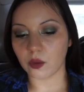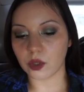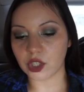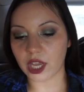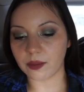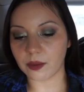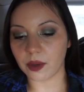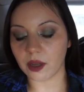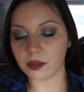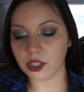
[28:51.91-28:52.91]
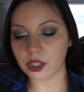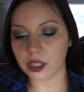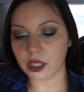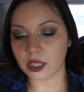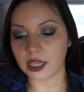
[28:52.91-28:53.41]
which had been
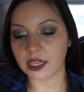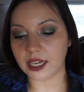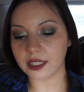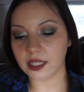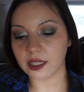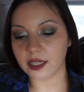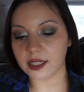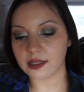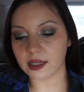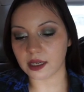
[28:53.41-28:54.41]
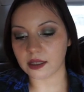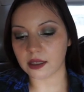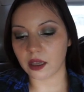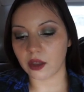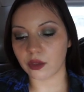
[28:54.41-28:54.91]
published in
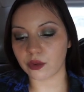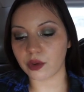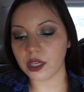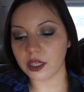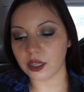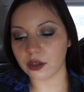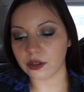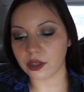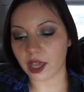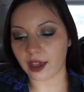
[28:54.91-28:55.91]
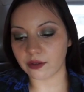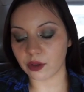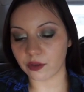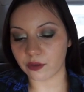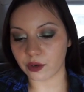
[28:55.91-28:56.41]
1896, 3 years
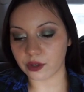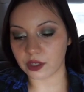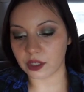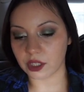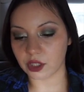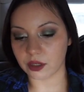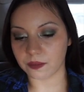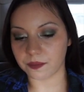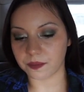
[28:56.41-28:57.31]
after the first edition.